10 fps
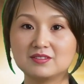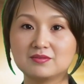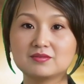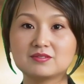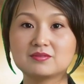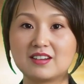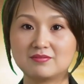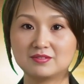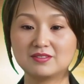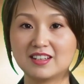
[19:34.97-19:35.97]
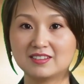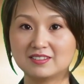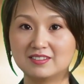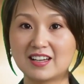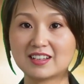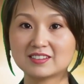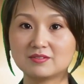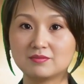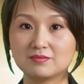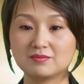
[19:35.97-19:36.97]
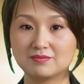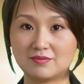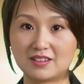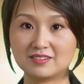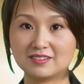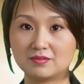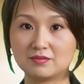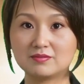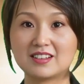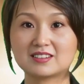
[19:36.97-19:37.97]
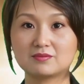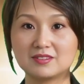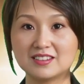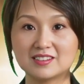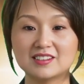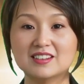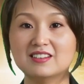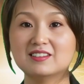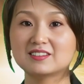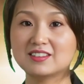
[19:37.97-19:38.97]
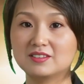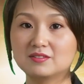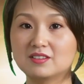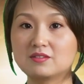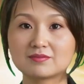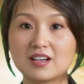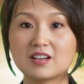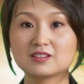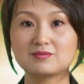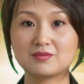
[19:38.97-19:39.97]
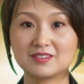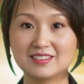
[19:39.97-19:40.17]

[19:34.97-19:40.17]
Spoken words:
Vietnam's anti-corruption campaign has been extensive and severe, causing a stir.